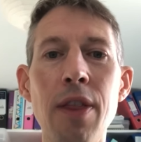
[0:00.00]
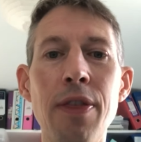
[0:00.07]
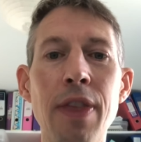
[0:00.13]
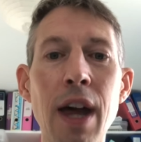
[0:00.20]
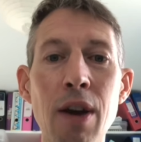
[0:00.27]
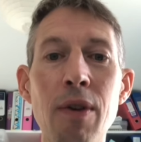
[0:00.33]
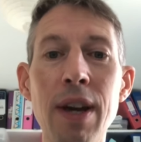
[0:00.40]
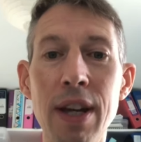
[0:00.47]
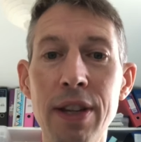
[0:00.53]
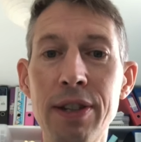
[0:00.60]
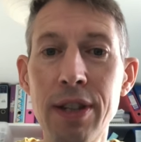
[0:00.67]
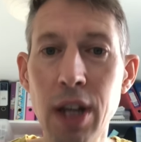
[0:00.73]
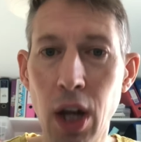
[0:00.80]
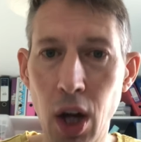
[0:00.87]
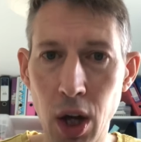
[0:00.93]
There
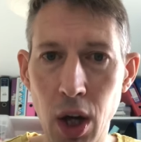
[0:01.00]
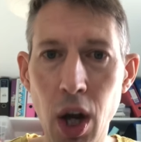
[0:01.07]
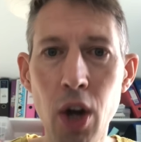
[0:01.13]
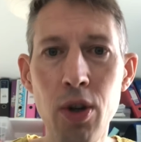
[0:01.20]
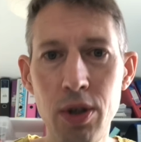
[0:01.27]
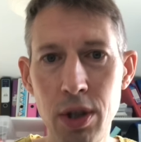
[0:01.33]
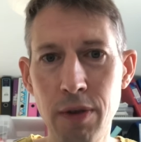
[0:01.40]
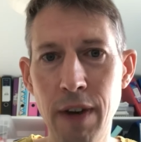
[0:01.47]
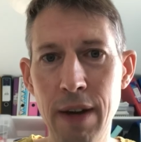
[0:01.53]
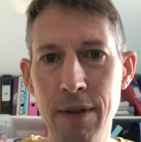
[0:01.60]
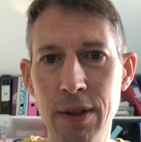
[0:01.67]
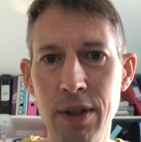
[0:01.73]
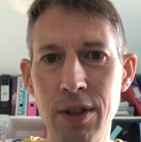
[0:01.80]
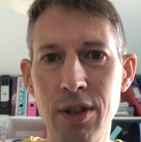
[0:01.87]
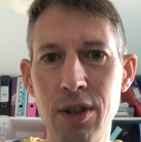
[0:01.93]
is loads of
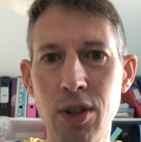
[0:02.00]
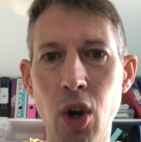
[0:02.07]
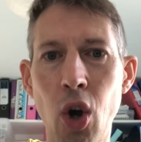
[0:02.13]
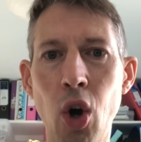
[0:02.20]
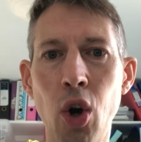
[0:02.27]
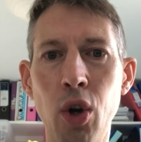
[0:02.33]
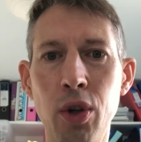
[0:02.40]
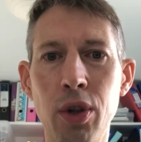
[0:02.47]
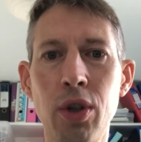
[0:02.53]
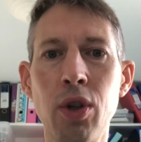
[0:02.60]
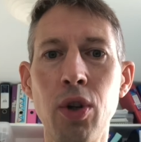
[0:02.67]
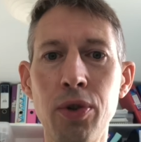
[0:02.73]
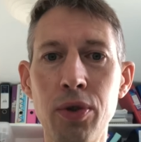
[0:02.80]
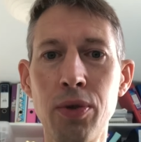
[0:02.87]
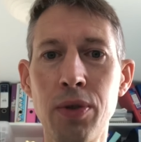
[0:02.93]
evidence on
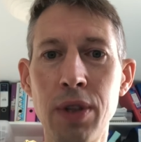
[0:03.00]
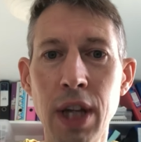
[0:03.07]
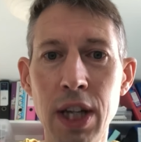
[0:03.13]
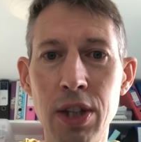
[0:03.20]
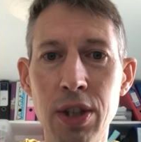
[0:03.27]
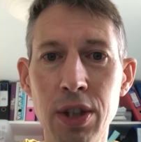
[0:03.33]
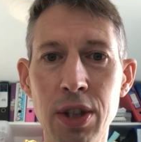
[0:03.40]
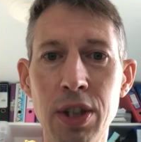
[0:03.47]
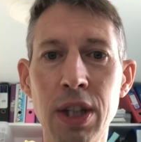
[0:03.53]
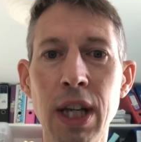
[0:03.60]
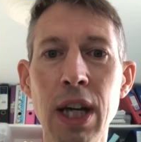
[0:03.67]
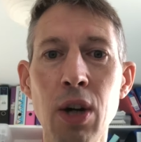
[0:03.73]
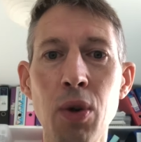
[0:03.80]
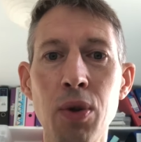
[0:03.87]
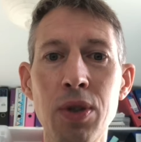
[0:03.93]
consultation
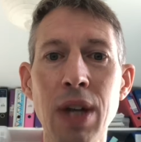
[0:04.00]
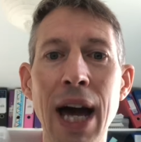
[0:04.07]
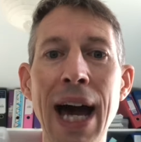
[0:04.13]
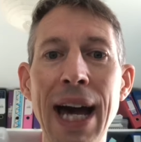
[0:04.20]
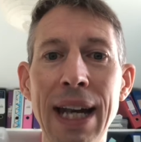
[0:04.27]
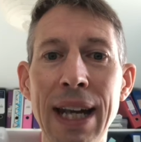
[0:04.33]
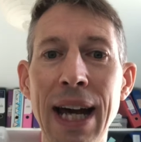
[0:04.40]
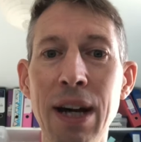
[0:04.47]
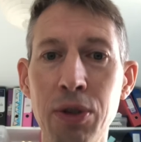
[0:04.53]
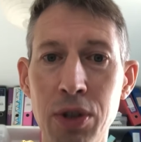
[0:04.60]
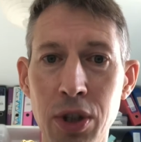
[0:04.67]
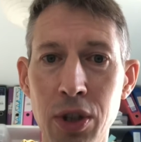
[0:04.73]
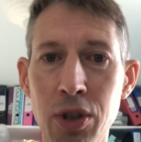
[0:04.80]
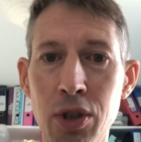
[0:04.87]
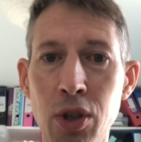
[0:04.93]
skills and how to
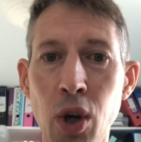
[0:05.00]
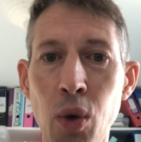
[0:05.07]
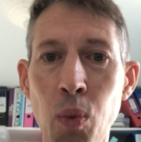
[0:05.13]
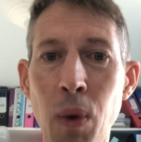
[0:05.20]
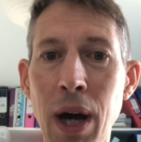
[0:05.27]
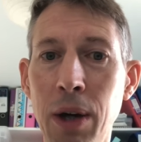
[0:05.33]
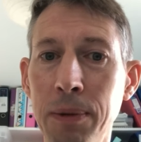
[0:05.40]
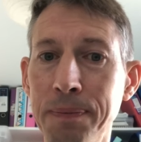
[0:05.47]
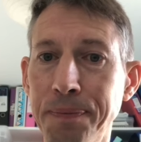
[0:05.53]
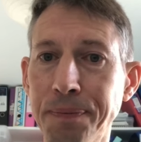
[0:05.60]
consult well.